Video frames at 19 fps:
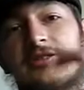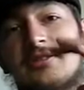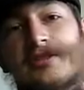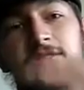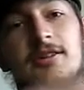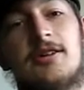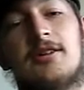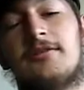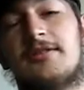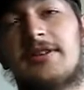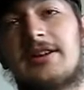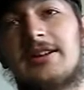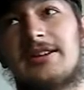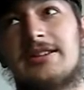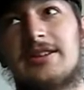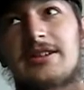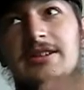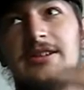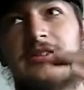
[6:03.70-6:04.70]
clothing
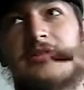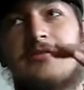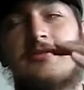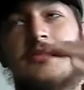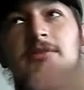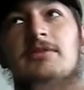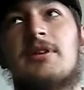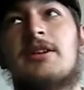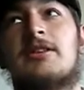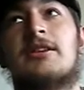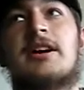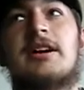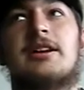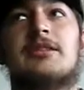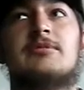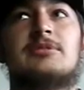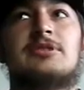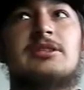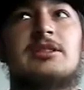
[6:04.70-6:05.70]
and then, a few other
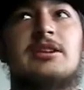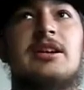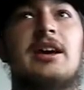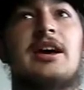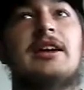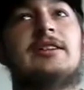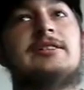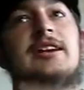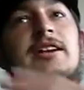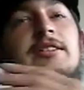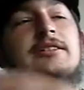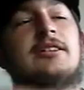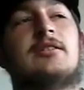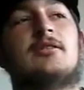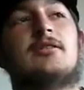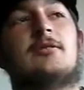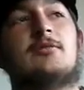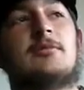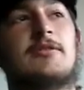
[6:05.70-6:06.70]
items, and take that
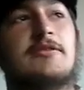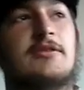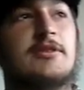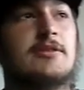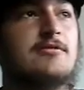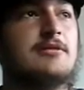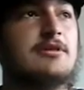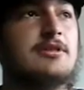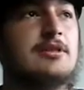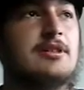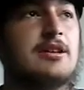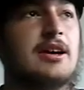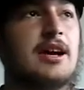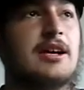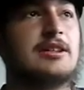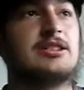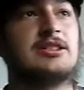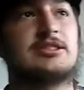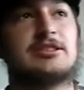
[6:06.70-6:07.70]
all with you
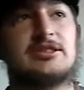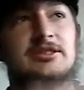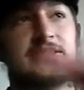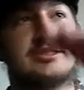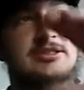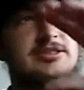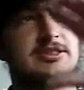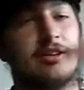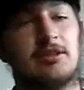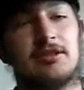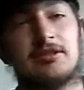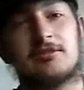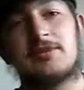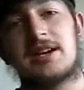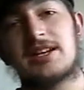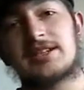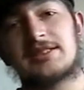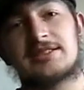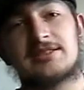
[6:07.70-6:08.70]
and just sell the
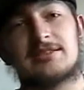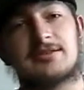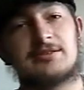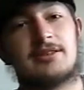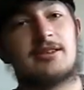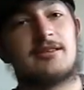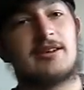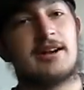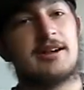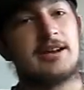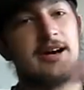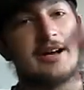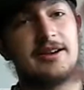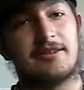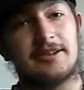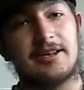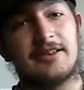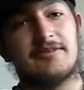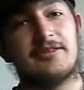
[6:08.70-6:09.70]
rest. All right,
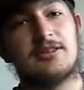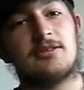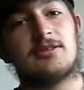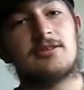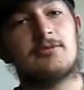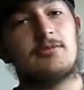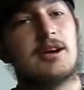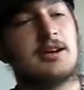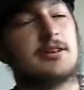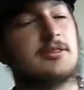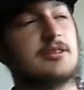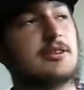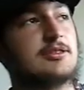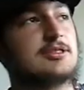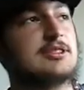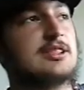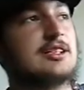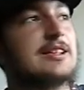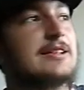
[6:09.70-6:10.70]
either give it all away or go
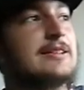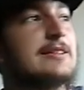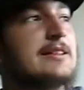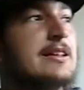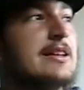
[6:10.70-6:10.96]
sell it.